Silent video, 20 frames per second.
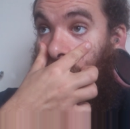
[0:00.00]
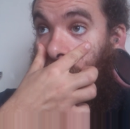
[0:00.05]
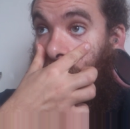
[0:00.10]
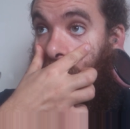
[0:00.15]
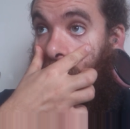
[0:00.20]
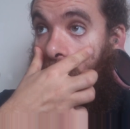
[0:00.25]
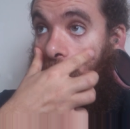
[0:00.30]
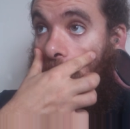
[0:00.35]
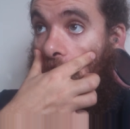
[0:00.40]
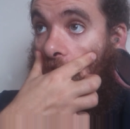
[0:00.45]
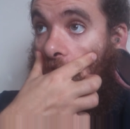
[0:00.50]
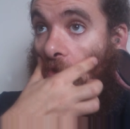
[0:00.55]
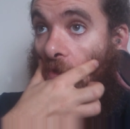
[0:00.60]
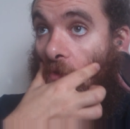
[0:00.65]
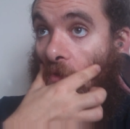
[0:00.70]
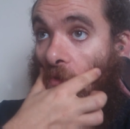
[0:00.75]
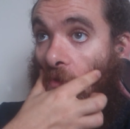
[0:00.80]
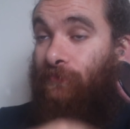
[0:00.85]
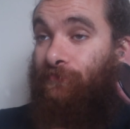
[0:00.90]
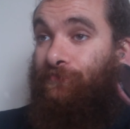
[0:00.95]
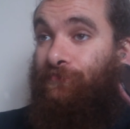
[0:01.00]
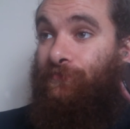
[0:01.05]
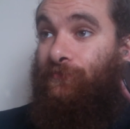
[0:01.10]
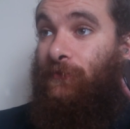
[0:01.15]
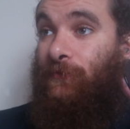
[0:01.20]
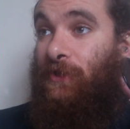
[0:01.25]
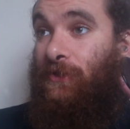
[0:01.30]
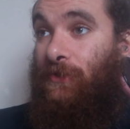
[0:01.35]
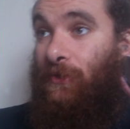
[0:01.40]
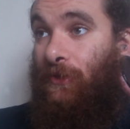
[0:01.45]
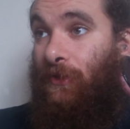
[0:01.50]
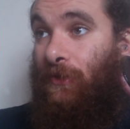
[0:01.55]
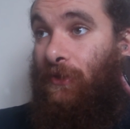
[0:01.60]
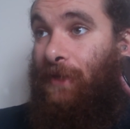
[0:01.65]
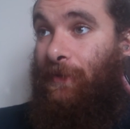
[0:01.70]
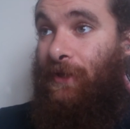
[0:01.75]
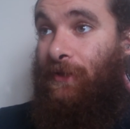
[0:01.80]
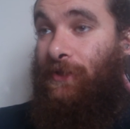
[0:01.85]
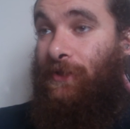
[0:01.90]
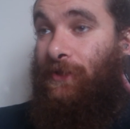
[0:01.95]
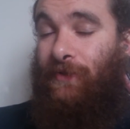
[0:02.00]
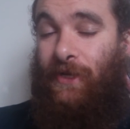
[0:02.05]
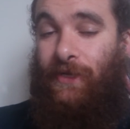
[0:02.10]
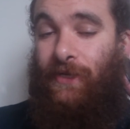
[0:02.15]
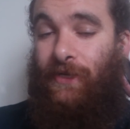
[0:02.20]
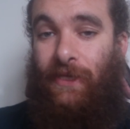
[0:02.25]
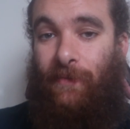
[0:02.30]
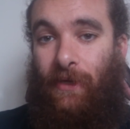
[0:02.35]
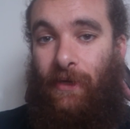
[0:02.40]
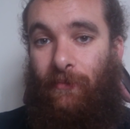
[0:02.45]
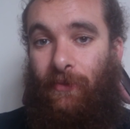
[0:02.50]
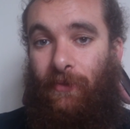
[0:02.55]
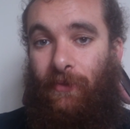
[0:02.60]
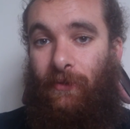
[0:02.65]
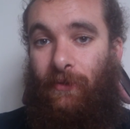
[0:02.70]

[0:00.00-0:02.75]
get into sorting them out, stretching them up.